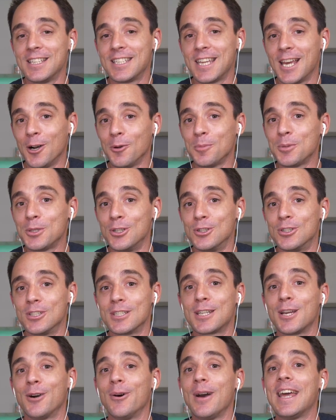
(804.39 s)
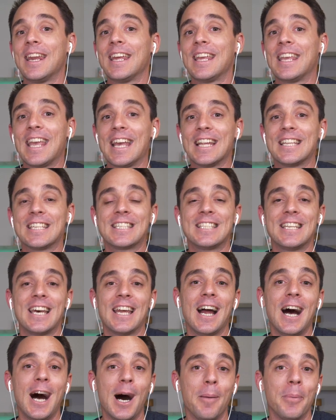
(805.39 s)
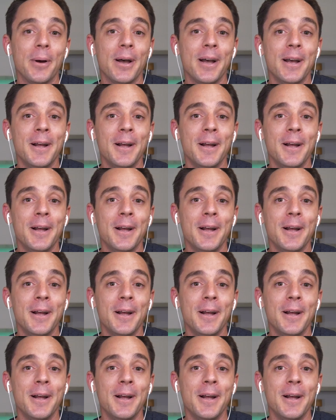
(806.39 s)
helps you just go ahead and get set up